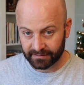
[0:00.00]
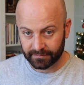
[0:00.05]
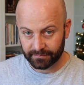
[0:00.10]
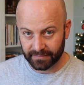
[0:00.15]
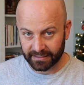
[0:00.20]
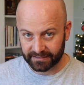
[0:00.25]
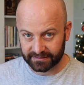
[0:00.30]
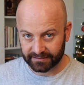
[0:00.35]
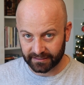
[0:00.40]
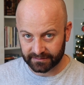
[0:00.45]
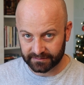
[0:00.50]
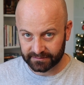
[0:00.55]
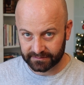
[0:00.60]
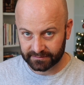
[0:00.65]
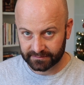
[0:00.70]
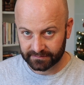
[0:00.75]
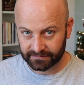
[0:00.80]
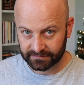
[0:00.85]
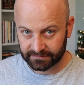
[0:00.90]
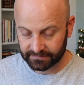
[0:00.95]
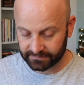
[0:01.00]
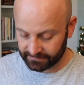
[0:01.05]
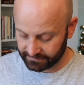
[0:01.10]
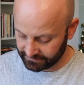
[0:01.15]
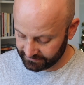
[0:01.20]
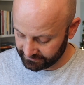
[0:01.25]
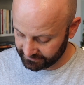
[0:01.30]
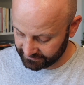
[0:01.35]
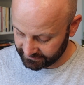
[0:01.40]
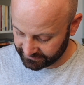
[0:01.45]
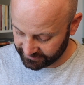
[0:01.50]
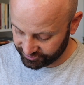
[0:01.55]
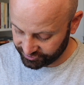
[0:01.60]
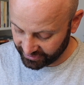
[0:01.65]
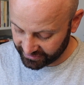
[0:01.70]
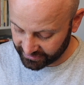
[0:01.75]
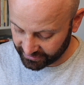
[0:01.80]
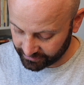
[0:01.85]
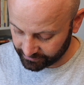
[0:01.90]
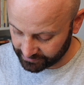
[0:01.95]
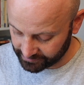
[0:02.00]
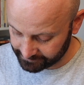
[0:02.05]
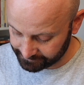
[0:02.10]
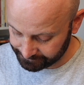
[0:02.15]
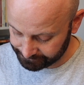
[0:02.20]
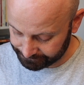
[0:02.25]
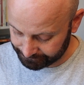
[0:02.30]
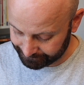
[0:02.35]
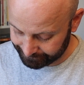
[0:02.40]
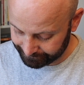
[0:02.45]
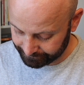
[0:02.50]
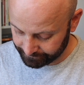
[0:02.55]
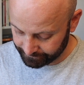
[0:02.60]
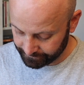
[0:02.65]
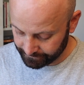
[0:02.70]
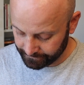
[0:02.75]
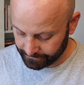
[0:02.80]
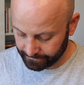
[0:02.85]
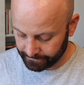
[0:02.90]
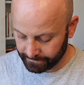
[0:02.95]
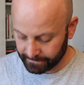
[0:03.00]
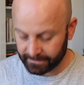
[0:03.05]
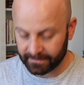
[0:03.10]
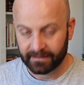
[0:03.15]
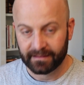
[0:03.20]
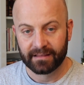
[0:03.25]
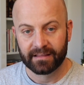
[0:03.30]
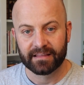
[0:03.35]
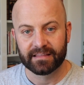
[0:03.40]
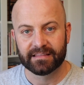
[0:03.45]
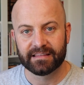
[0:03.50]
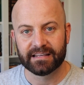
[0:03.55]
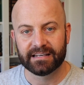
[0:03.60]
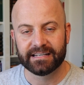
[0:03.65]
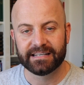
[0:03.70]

Make sense? Let's try another one. The